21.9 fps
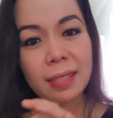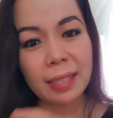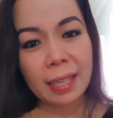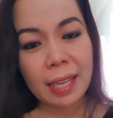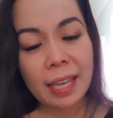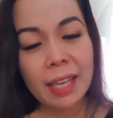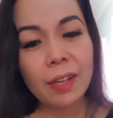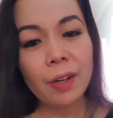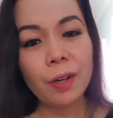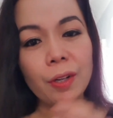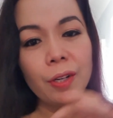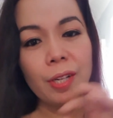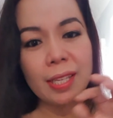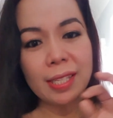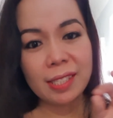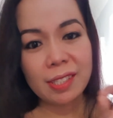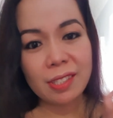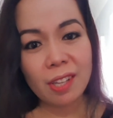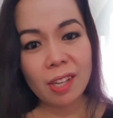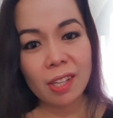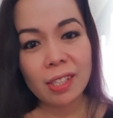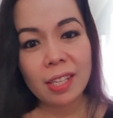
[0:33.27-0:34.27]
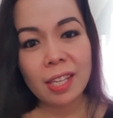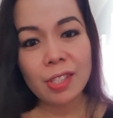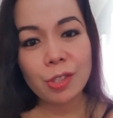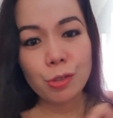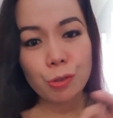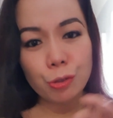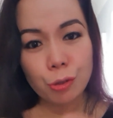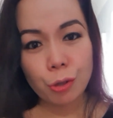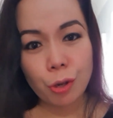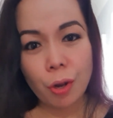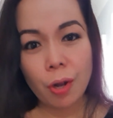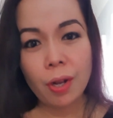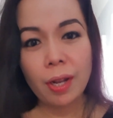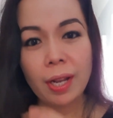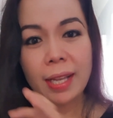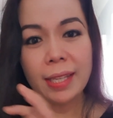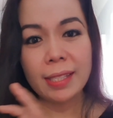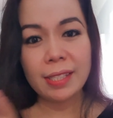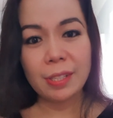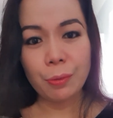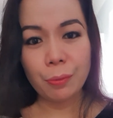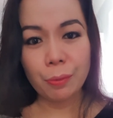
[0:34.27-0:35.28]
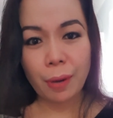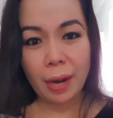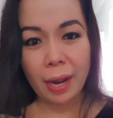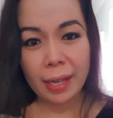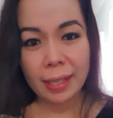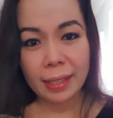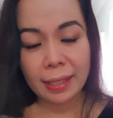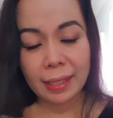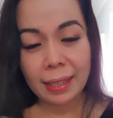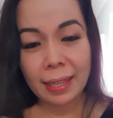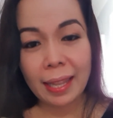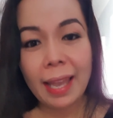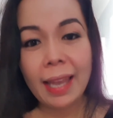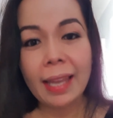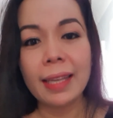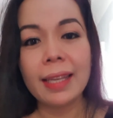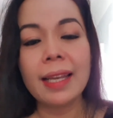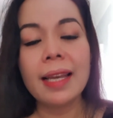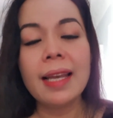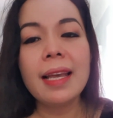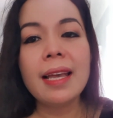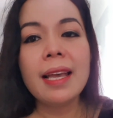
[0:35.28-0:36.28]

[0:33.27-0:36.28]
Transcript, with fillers: kick or is not as strong as the right leg.